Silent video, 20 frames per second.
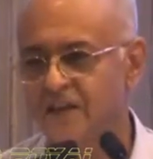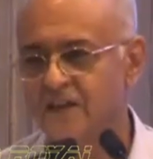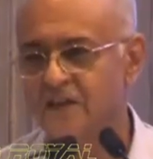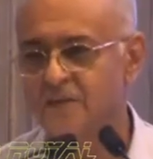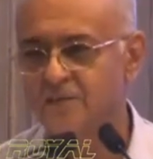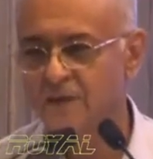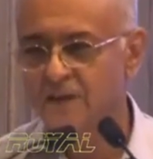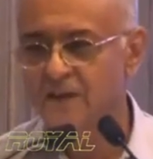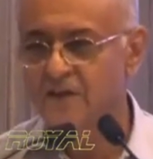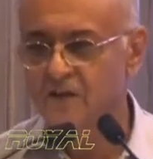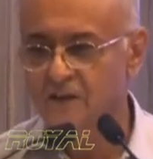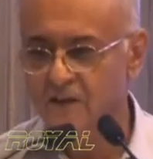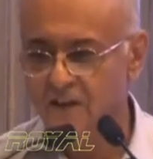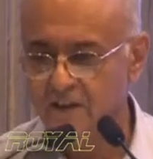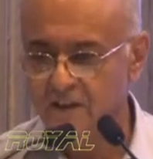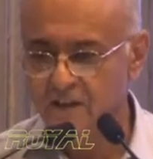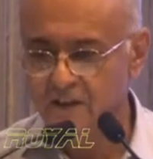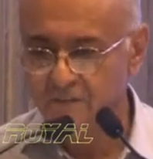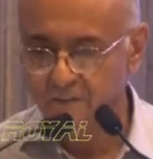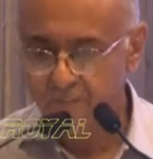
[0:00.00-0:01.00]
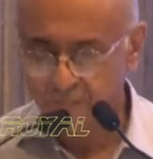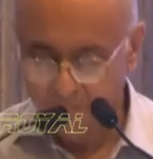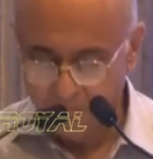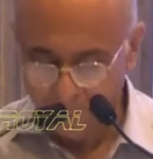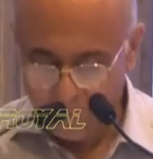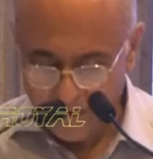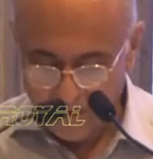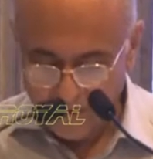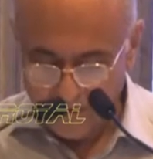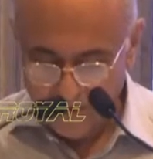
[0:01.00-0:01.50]
let's build on it.
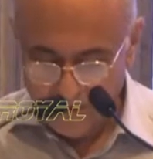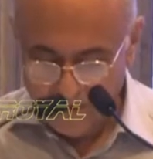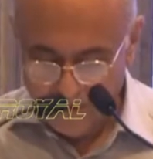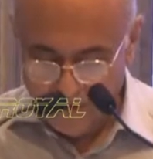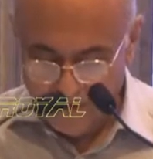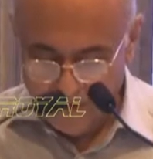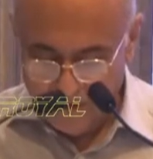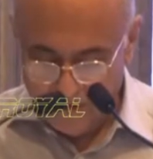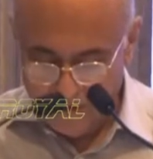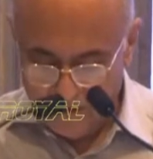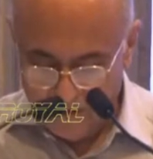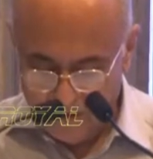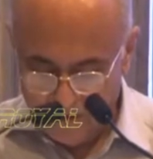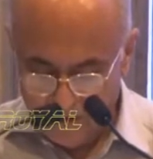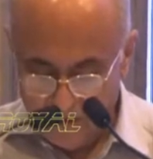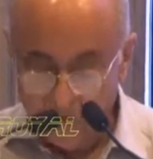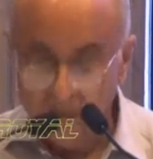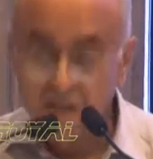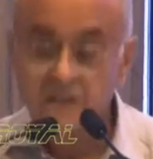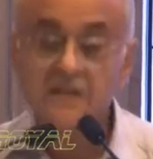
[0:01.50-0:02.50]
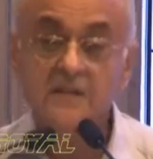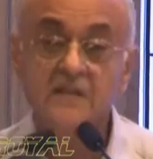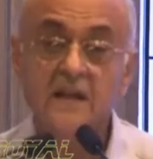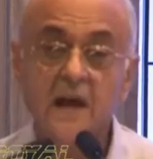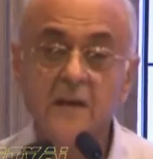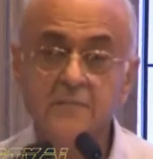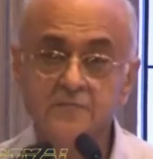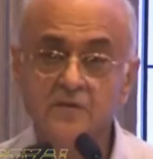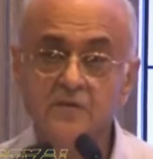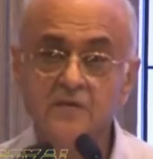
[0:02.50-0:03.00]
And it's
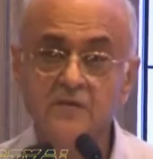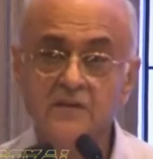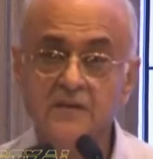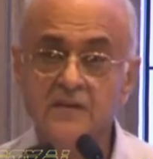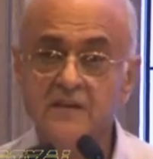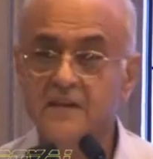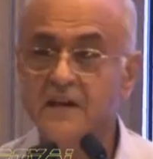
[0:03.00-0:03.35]
absolutely